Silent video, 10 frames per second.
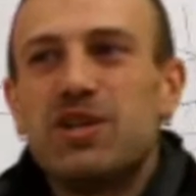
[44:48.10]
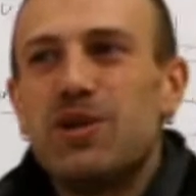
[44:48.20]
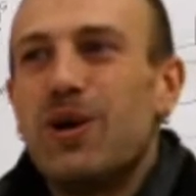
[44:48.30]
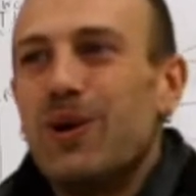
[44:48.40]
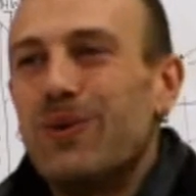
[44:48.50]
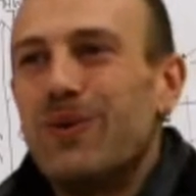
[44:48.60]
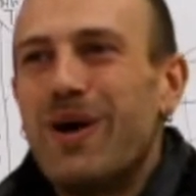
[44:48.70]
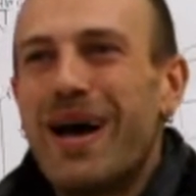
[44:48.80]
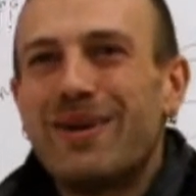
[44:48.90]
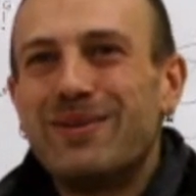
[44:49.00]
you know,
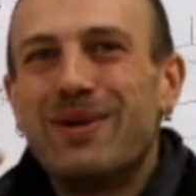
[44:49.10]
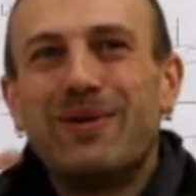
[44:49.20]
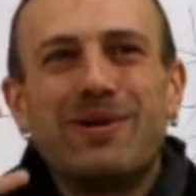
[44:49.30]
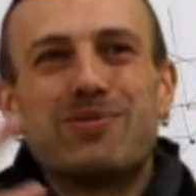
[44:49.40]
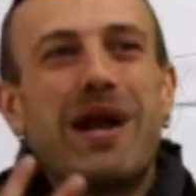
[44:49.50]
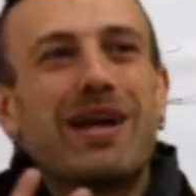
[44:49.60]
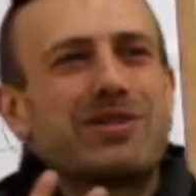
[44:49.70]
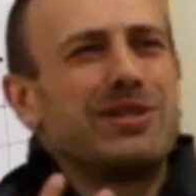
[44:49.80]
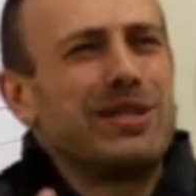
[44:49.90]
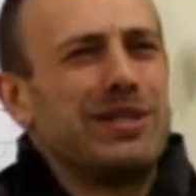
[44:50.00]
I don't know,
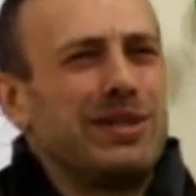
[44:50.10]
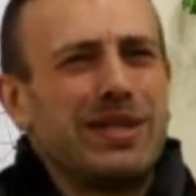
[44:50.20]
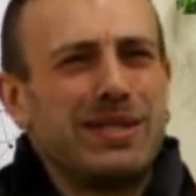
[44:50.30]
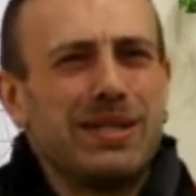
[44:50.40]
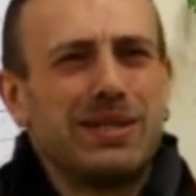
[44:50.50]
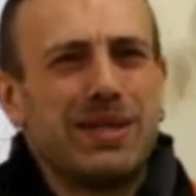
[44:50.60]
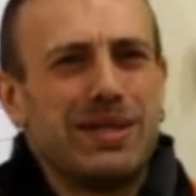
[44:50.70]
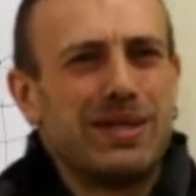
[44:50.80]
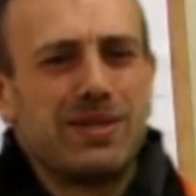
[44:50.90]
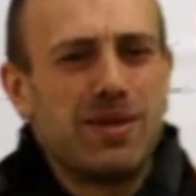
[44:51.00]
irrationally thinking
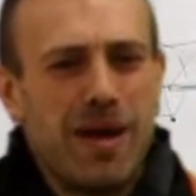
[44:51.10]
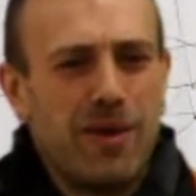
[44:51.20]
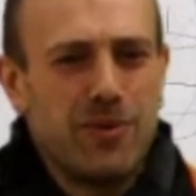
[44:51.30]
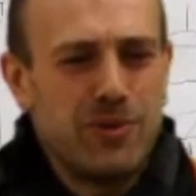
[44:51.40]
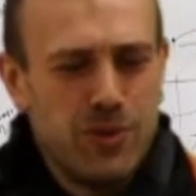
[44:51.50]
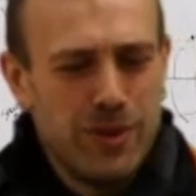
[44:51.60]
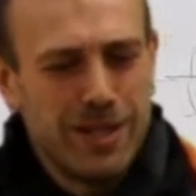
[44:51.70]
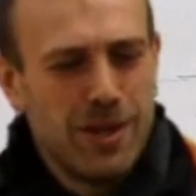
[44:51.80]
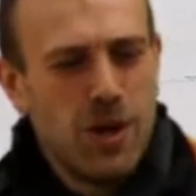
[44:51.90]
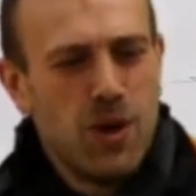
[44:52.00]
that somehow they're
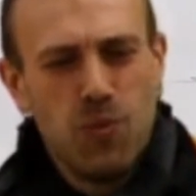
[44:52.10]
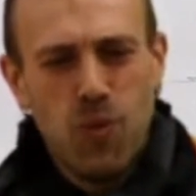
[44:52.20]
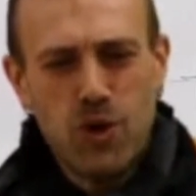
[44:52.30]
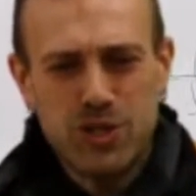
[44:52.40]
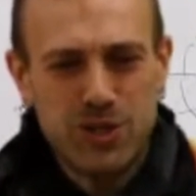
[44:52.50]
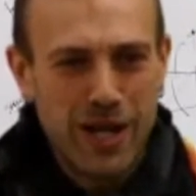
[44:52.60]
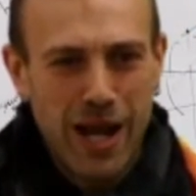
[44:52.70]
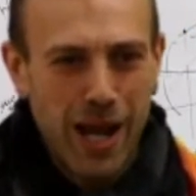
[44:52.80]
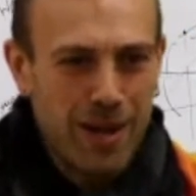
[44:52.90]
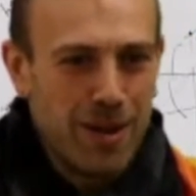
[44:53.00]
doing worse
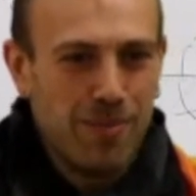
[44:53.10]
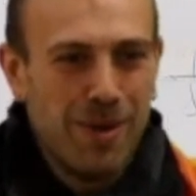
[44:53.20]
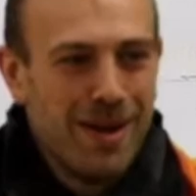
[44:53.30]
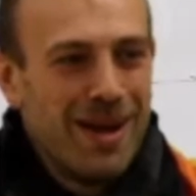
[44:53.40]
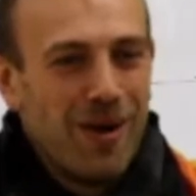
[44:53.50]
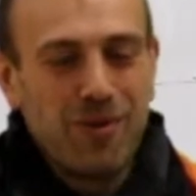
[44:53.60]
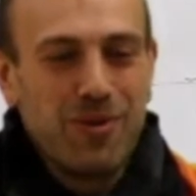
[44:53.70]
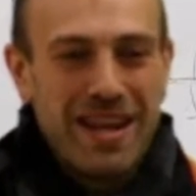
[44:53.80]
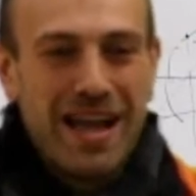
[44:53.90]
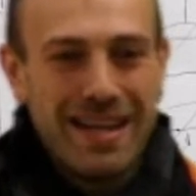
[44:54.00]
than I am
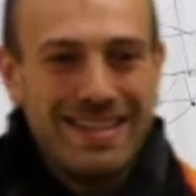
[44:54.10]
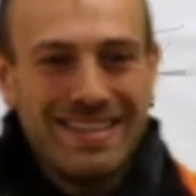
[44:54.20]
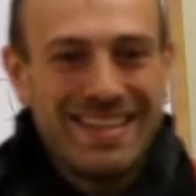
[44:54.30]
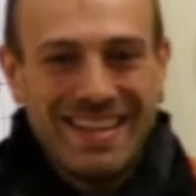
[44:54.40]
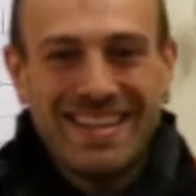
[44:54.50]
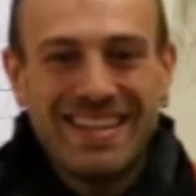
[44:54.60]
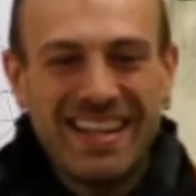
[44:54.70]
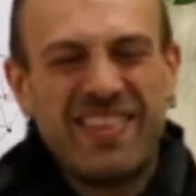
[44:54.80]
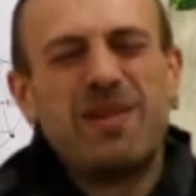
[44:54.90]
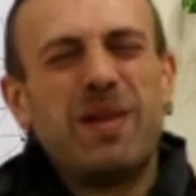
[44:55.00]
or that I did at
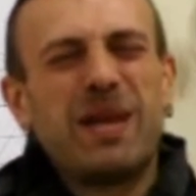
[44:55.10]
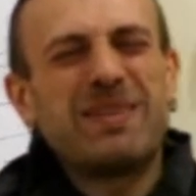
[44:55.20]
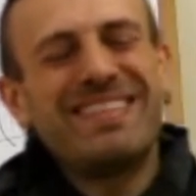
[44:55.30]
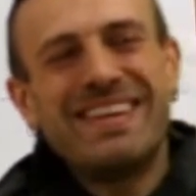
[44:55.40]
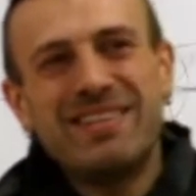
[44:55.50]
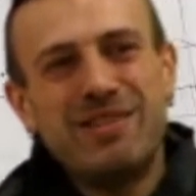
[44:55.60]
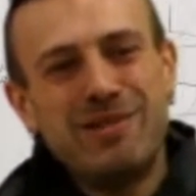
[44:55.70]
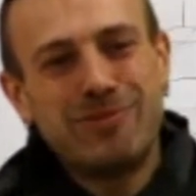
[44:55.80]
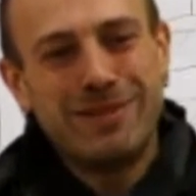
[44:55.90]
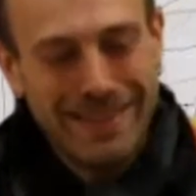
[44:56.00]
eating, and then I'm like, no, you
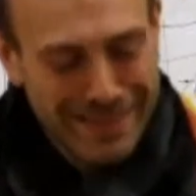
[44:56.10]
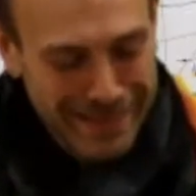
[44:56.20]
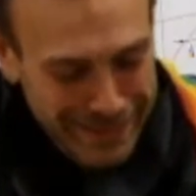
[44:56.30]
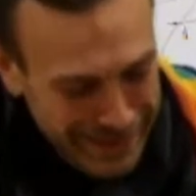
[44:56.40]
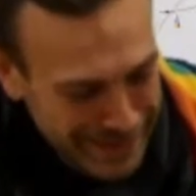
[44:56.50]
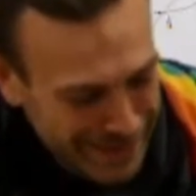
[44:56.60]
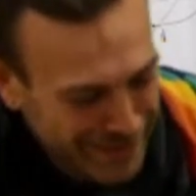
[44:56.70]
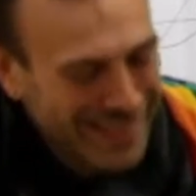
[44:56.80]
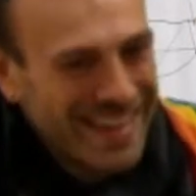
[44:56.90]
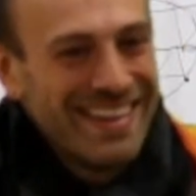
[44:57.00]
didn't really exactly eat
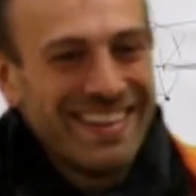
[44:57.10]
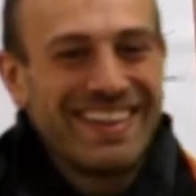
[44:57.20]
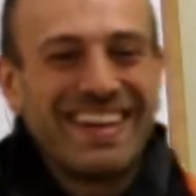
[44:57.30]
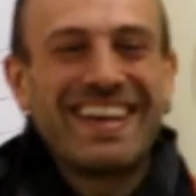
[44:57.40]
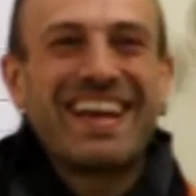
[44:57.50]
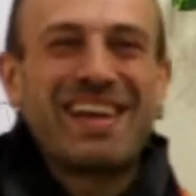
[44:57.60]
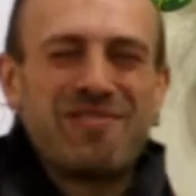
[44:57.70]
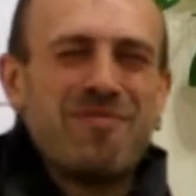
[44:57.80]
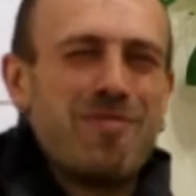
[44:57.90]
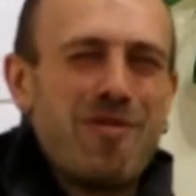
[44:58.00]
everything. Like I
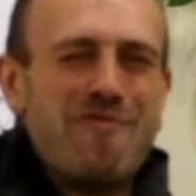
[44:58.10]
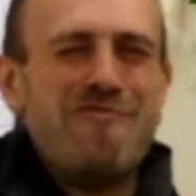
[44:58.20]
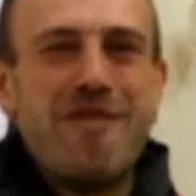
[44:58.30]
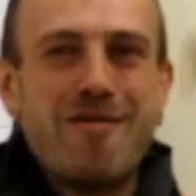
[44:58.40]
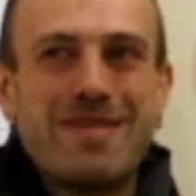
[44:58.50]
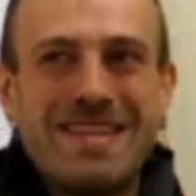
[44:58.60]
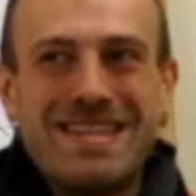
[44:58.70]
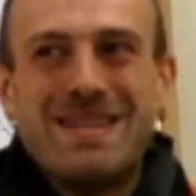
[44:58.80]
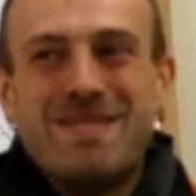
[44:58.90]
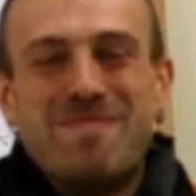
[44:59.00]
can remember a
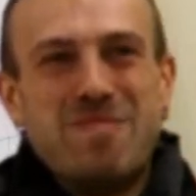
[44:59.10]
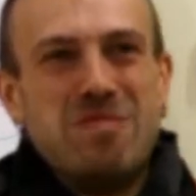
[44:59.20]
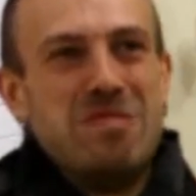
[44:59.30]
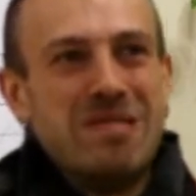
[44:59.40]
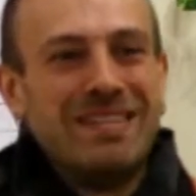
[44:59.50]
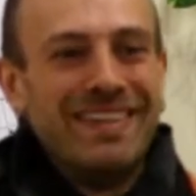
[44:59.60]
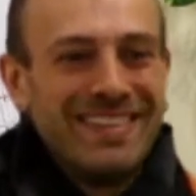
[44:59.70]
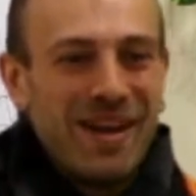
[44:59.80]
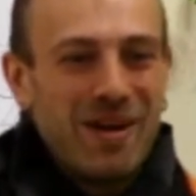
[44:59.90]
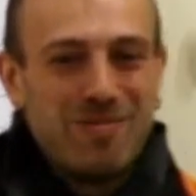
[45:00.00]
very
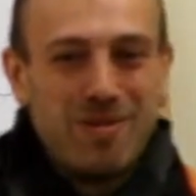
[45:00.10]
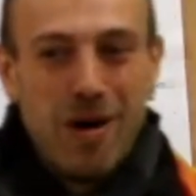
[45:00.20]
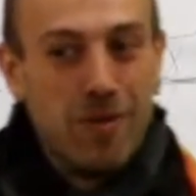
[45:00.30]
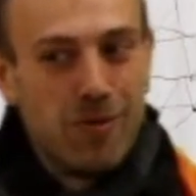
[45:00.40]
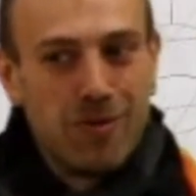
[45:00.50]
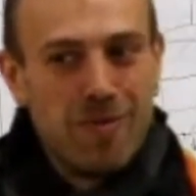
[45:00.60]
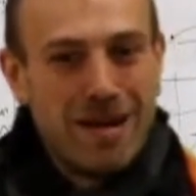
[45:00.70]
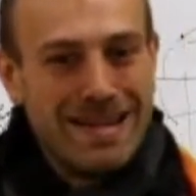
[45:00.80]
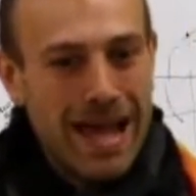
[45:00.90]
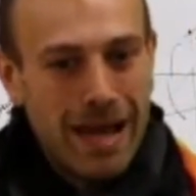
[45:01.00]
terrible moment with
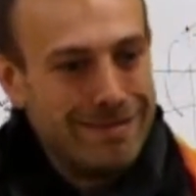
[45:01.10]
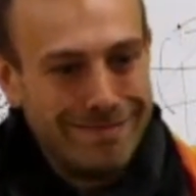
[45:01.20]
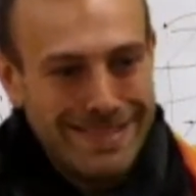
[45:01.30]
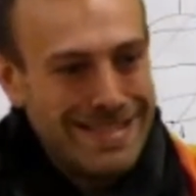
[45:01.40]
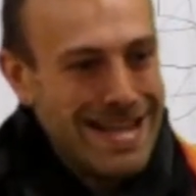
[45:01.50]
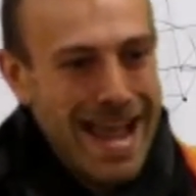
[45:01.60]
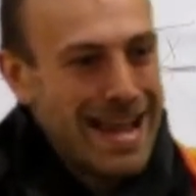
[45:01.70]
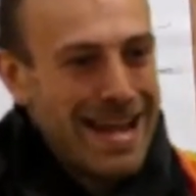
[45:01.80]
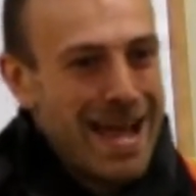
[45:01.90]
my dad, and was not